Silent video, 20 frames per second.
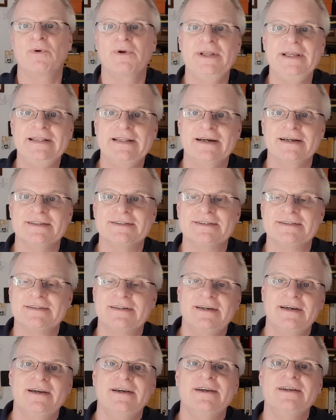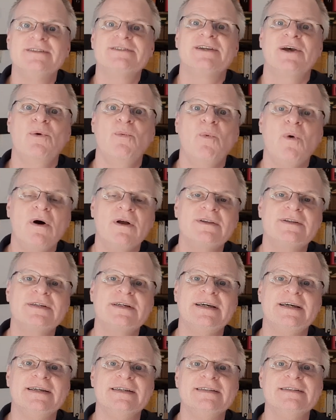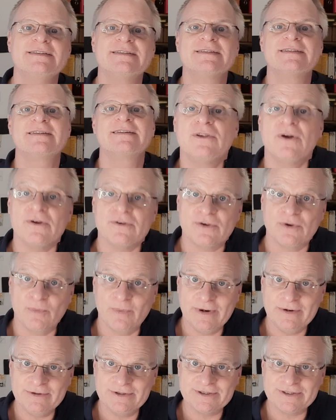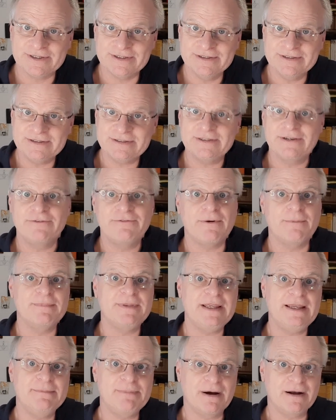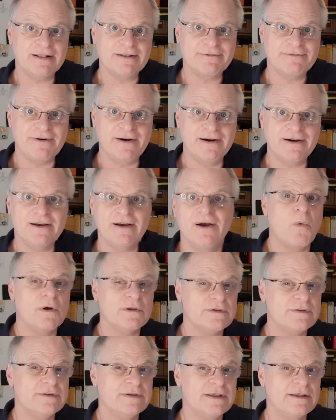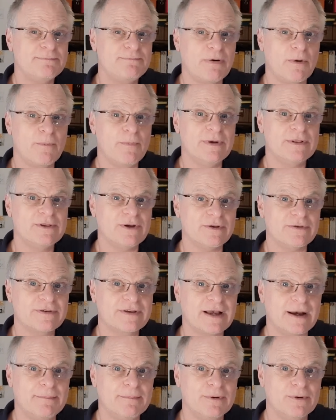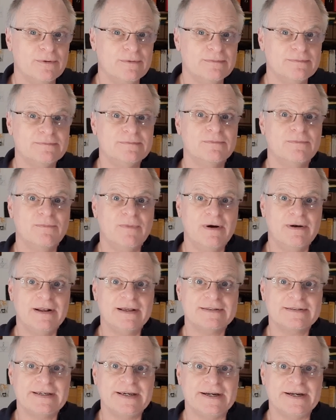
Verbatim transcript: what he does. So what is Doctor Wilson's from Debunk the Funk? What is his problem with Doctor Campbell? Well, let's